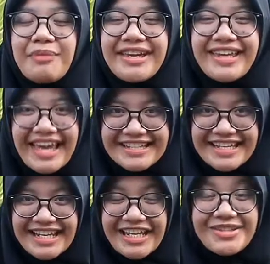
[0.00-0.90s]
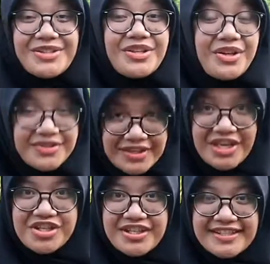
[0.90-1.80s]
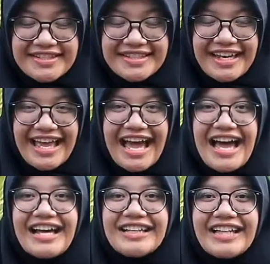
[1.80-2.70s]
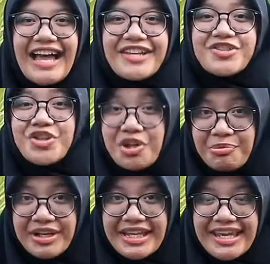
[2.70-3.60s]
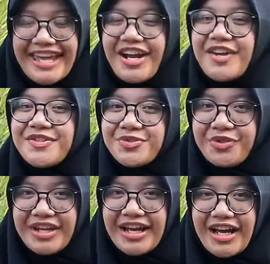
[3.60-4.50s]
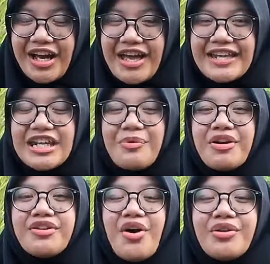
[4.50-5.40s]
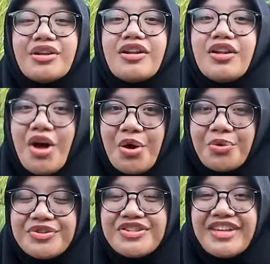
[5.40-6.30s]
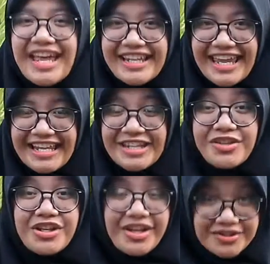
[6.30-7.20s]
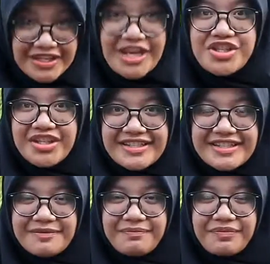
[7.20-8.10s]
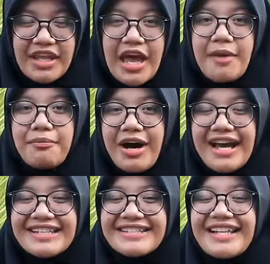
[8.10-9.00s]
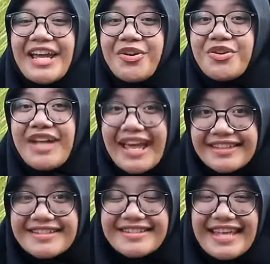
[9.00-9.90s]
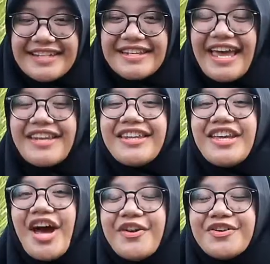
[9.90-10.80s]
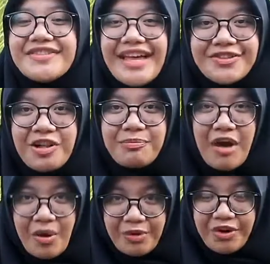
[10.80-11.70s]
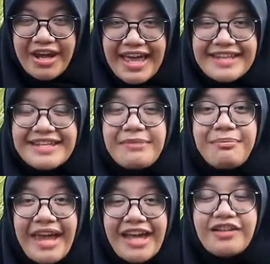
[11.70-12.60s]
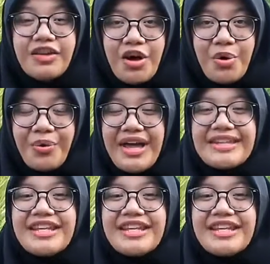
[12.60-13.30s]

might get into the negotiations. Like Germany and Austria, they were not allowed to get into the negotiations. But like United States and the other Central Power, they may allow the